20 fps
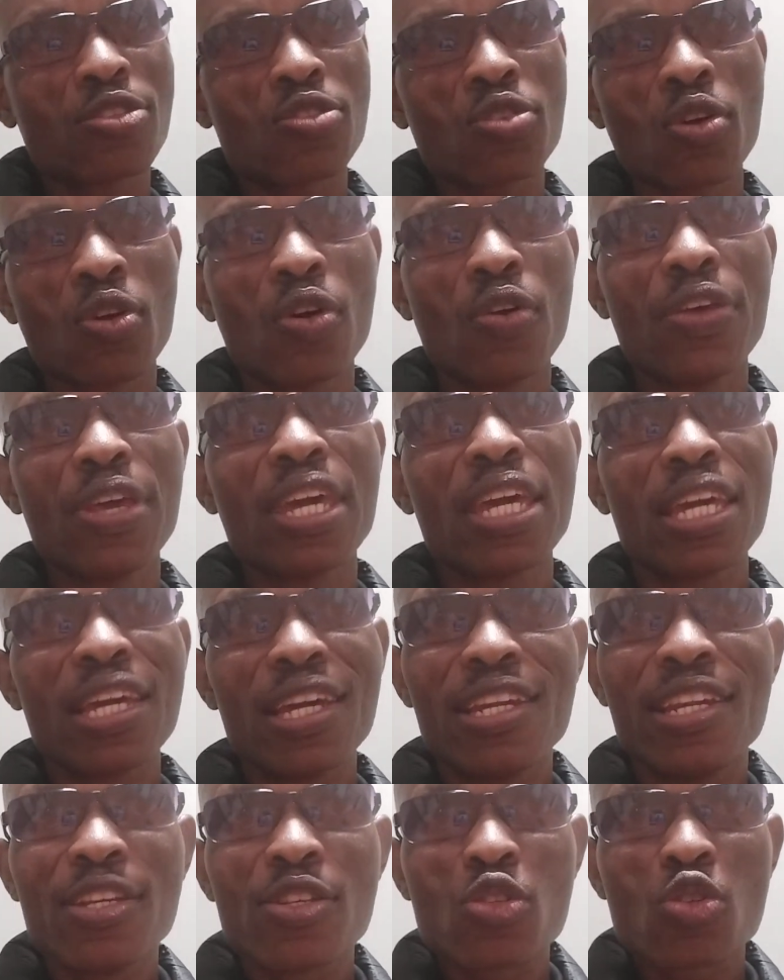So
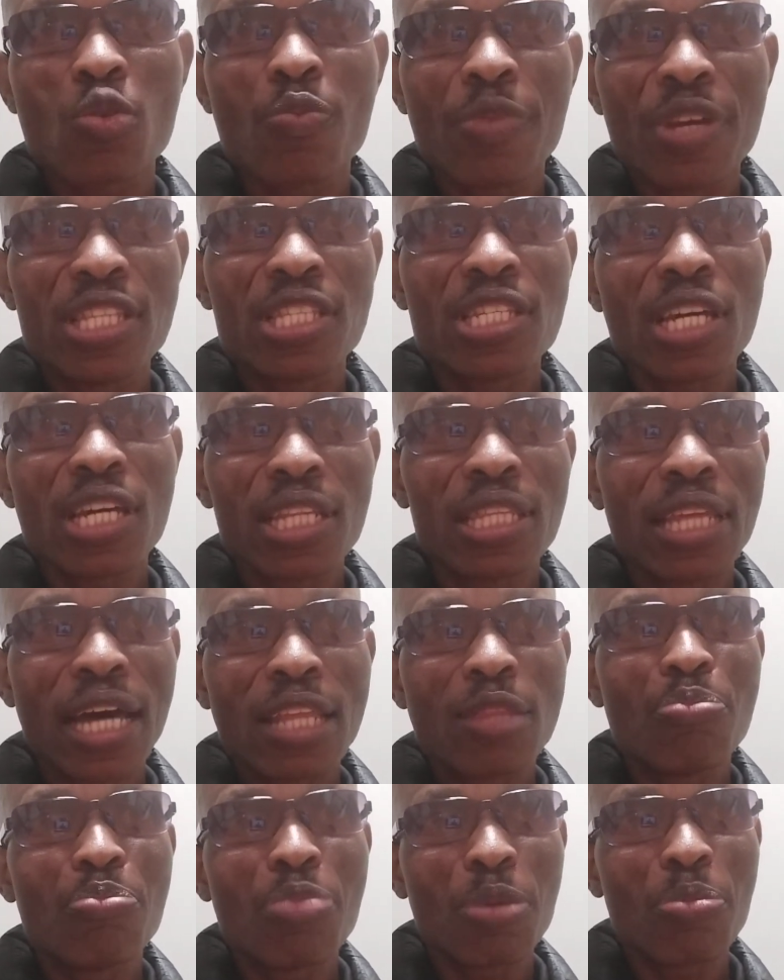he needs to maintain
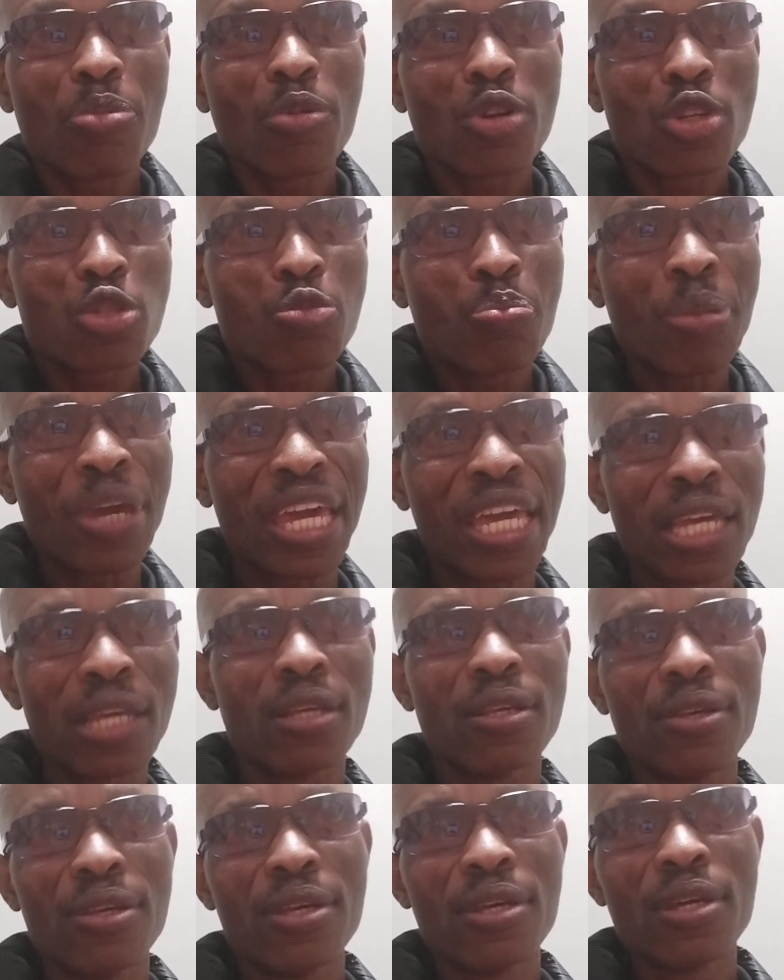that People's
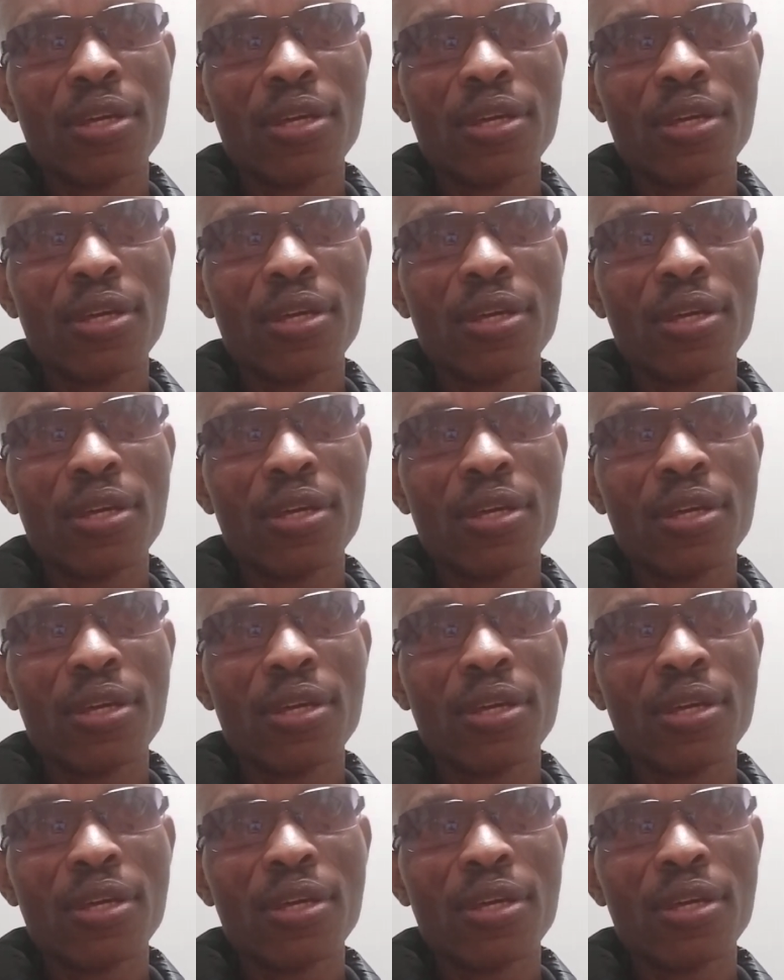Bey.